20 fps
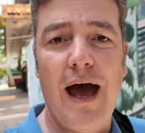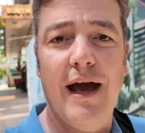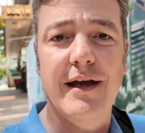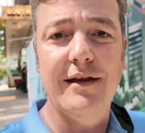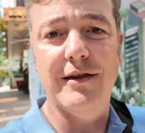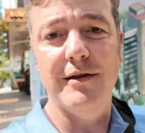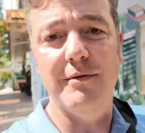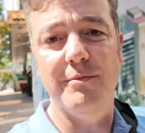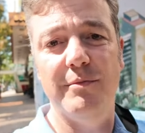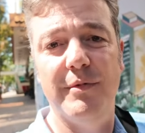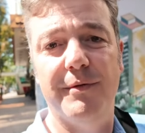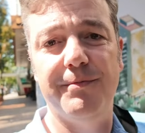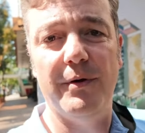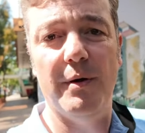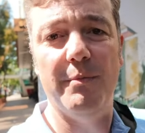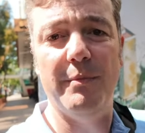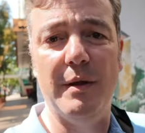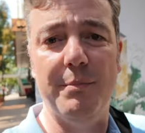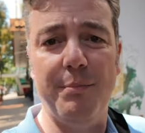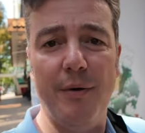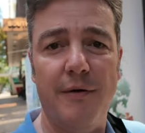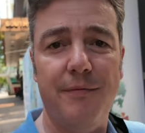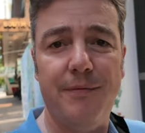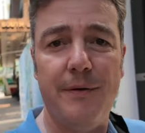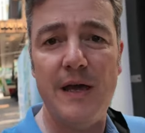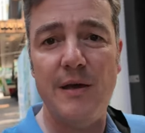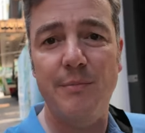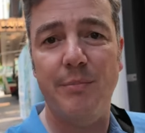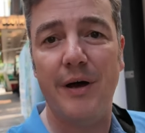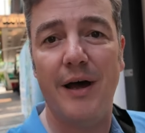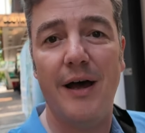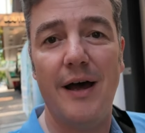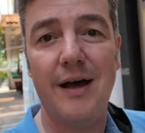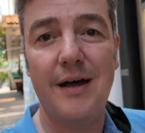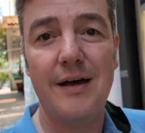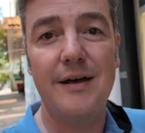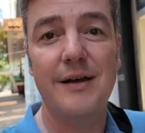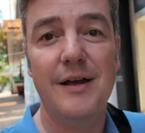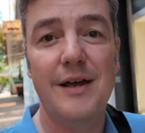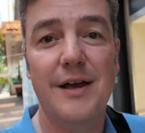items from the buffet
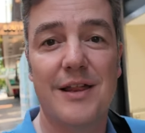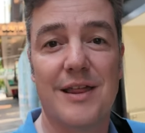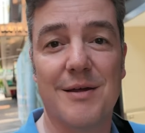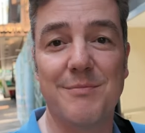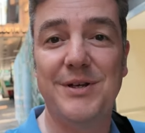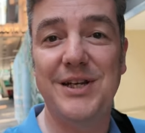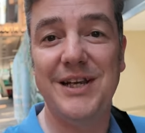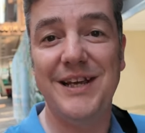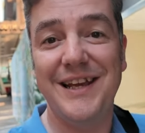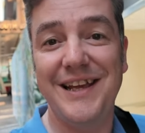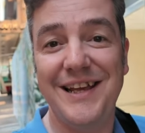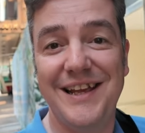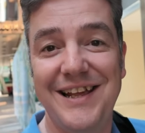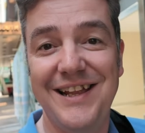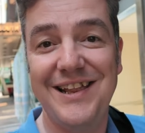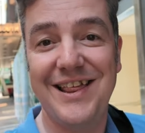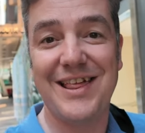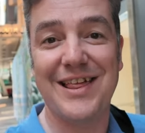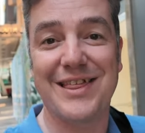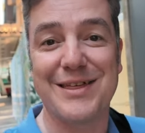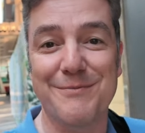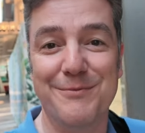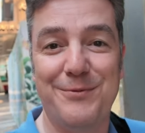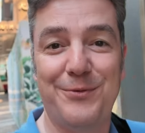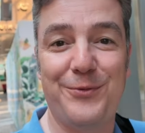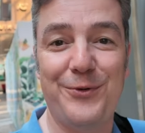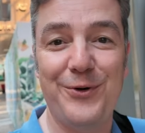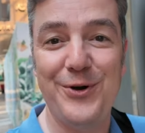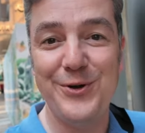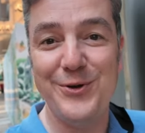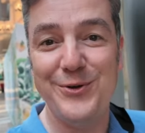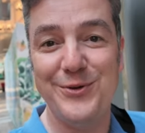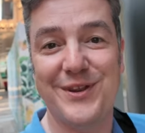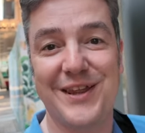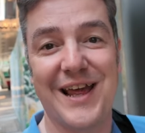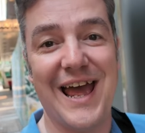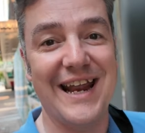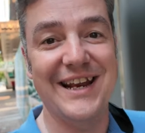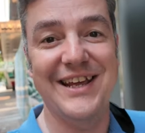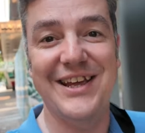bar, some cheese, some fruit,
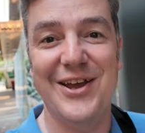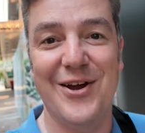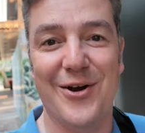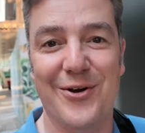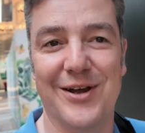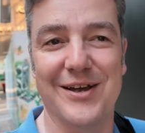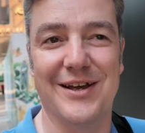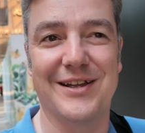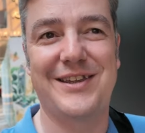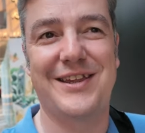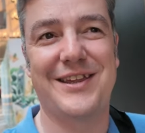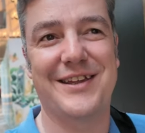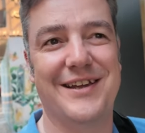and a yogurt.